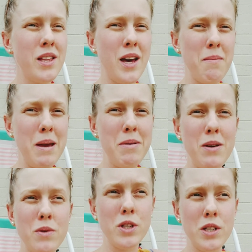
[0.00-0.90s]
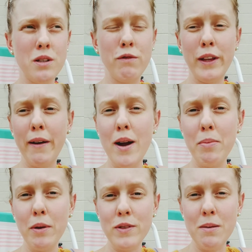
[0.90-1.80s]
that maybe it was just a
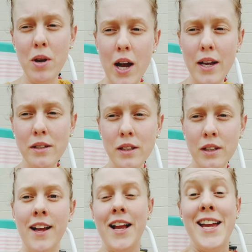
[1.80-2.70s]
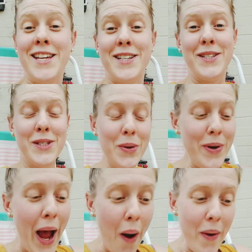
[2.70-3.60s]
flare-up of some kind. So
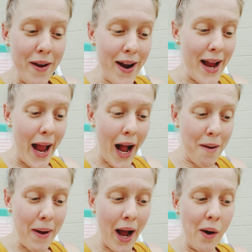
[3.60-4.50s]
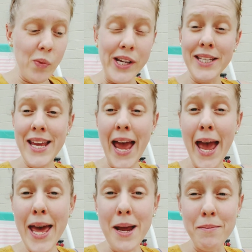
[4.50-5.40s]
now here I am at week
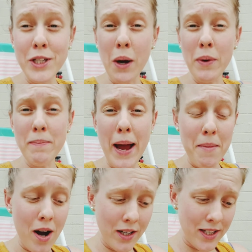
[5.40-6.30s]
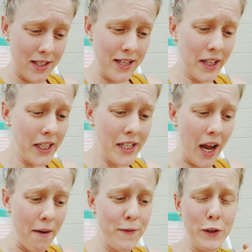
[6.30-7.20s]
10. I'm done with my amoxicillin.
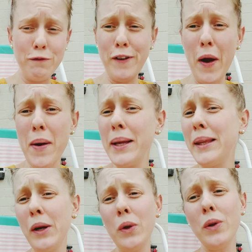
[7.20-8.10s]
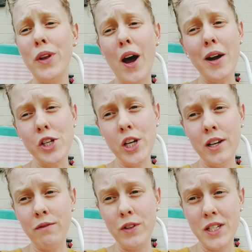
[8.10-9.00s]
I feel very little nausea
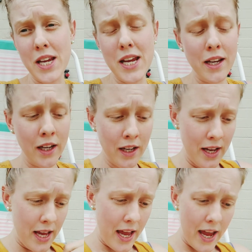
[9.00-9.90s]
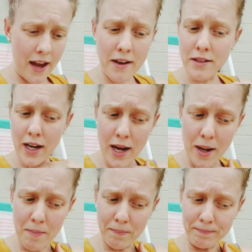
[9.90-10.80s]
and fatigue, and
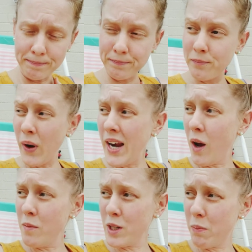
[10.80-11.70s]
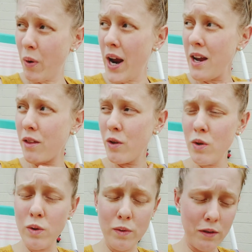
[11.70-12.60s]
right now I'm just praying
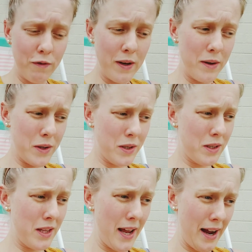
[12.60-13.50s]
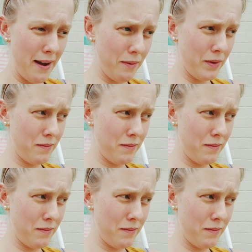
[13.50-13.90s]
through the fears that I